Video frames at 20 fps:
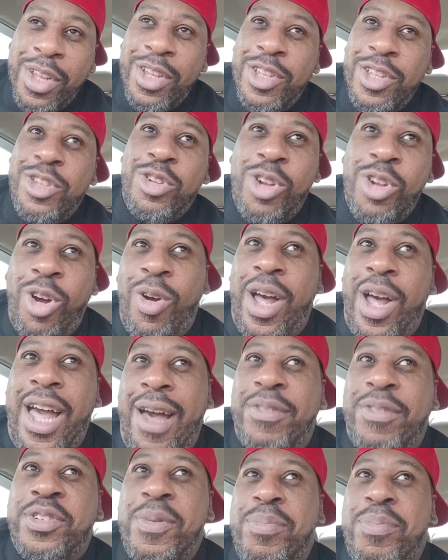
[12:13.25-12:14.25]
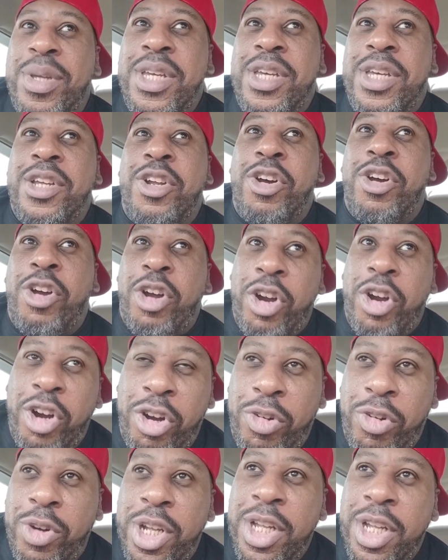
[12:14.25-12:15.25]
You don't have to be in a
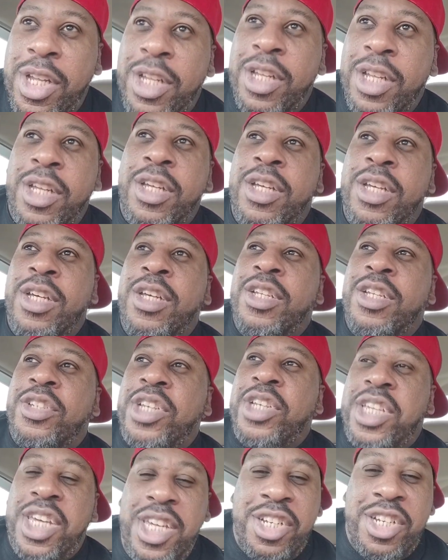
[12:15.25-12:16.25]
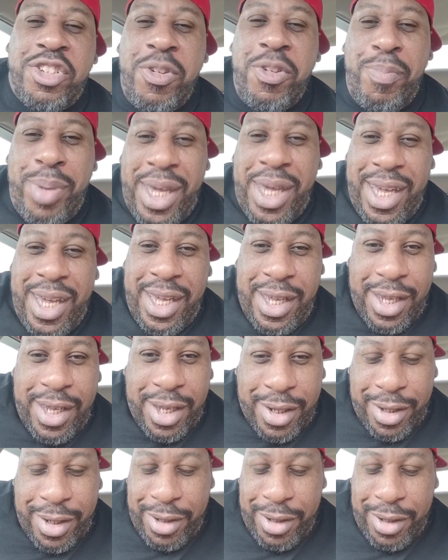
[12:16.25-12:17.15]
hurry to get to big.